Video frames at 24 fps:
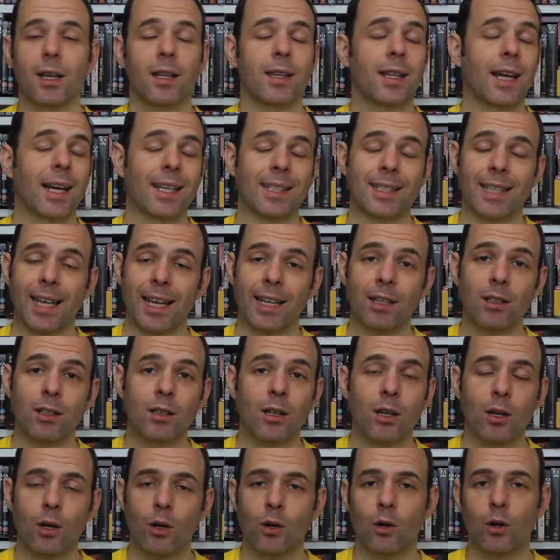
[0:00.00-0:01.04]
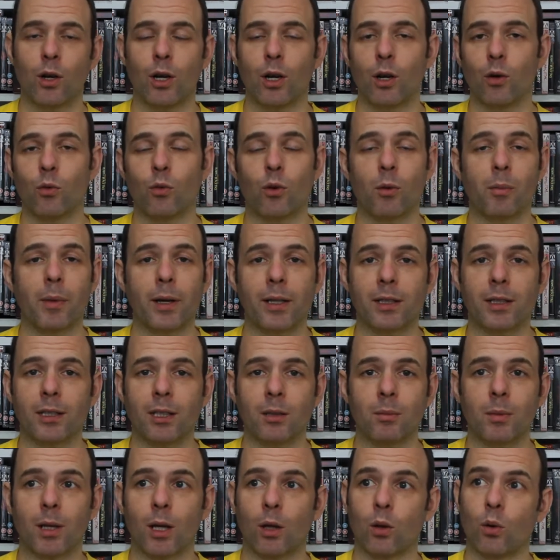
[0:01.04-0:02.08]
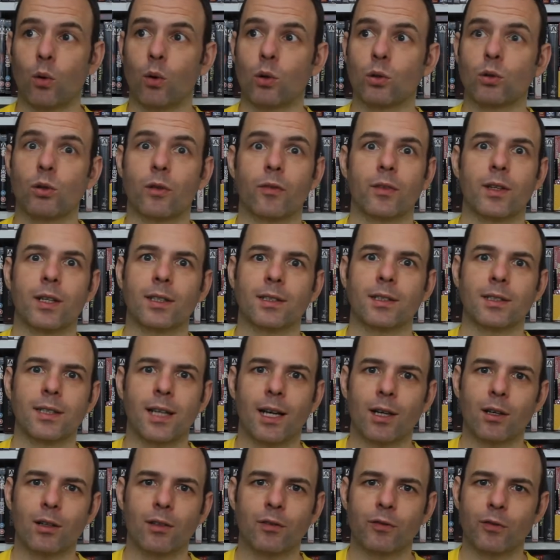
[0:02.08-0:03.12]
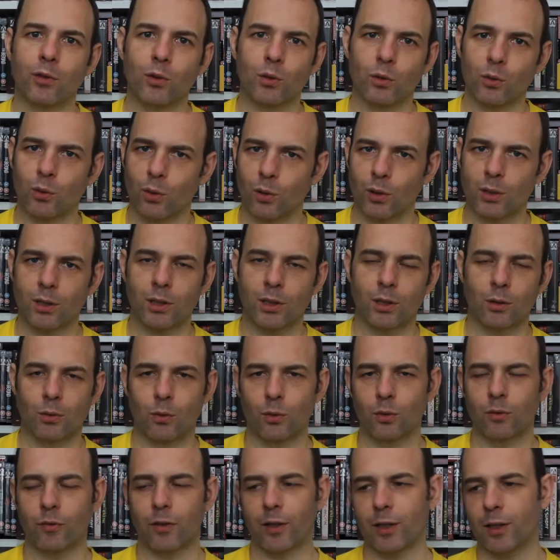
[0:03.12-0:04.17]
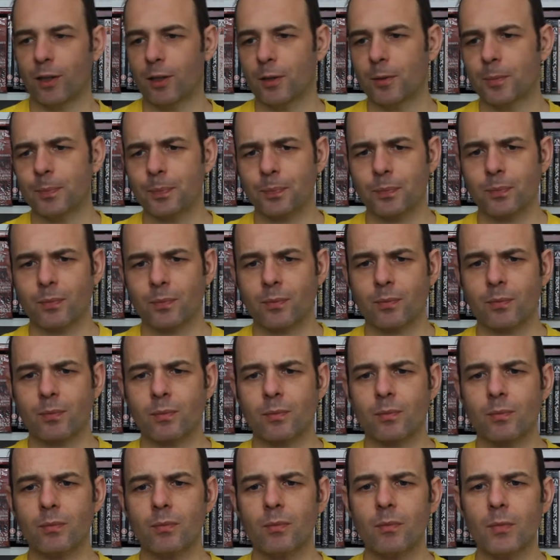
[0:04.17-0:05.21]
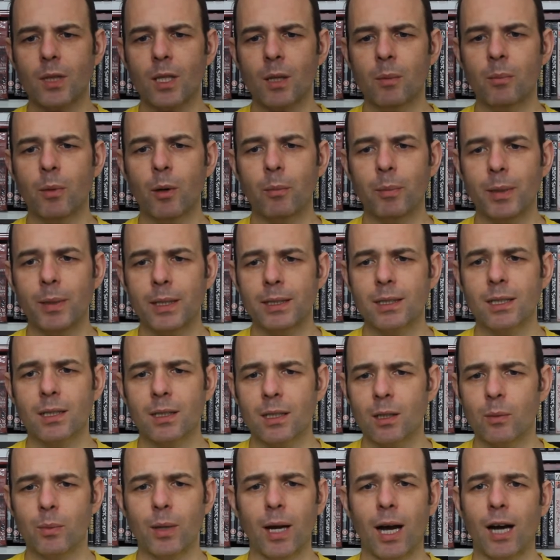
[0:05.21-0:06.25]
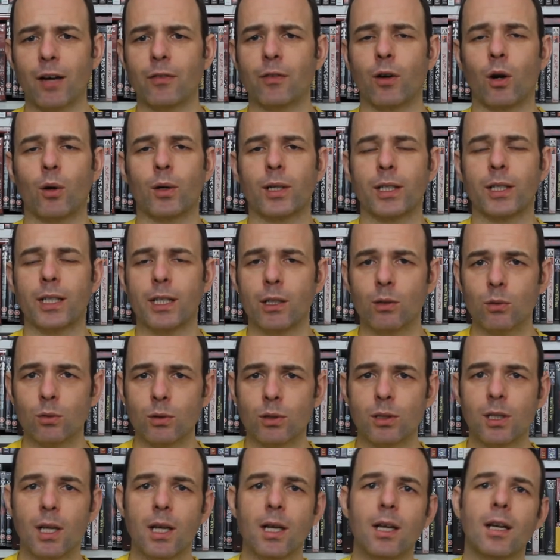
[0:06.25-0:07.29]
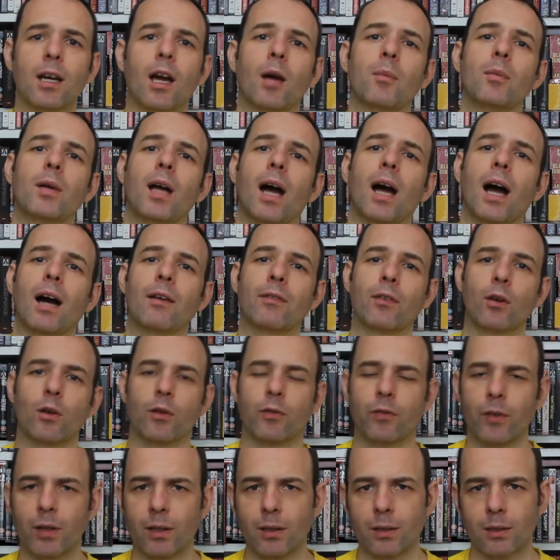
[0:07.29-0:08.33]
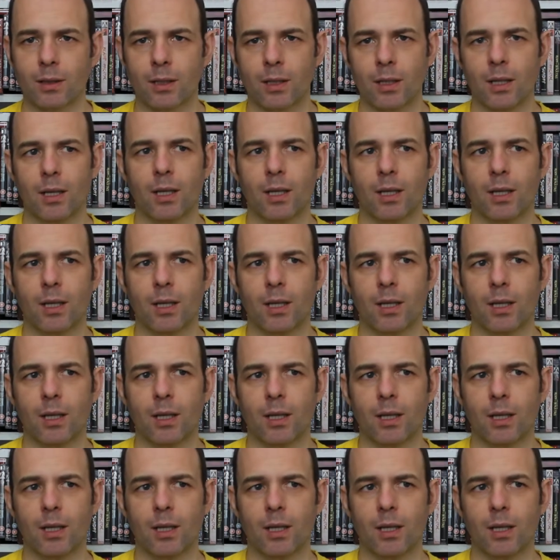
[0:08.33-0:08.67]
that again reminded me a lot of the attack on Fort Knox and Goldfinger. But basically we have our heroes and we have our villain.